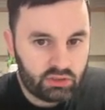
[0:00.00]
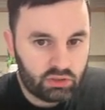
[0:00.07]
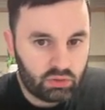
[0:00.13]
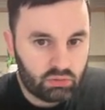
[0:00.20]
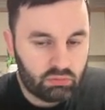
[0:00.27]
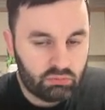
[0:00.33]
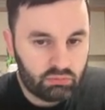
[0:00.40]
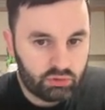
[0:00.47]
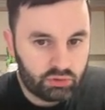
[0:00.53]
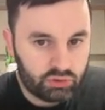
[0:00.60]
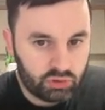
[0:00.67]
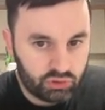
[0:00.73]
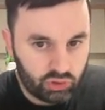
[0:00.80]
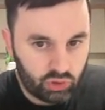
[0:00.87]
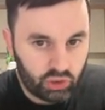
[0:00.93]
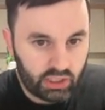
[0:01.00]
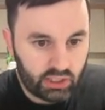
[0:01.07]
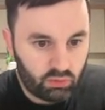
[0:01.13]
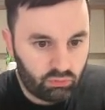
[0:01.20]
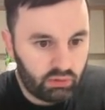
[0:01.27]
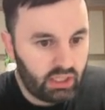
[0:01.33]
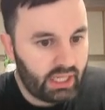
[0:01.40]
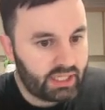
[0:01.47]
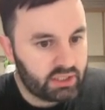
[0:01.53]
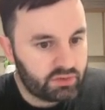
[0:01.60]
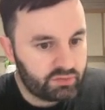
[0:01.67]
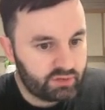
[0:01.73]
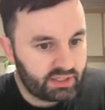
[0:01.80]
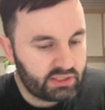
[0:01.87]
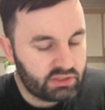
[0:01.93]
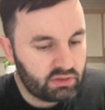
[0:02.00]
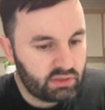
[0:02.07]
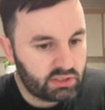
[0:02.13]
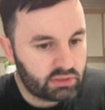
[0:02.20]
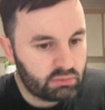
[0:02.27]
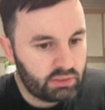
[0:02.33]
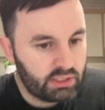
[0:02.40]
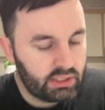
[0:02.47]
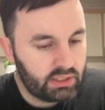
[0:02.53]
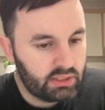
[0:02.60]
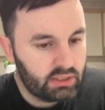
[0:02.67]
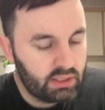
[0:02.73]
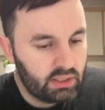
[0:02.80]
So Suzuki, I don't really like his fixture this week,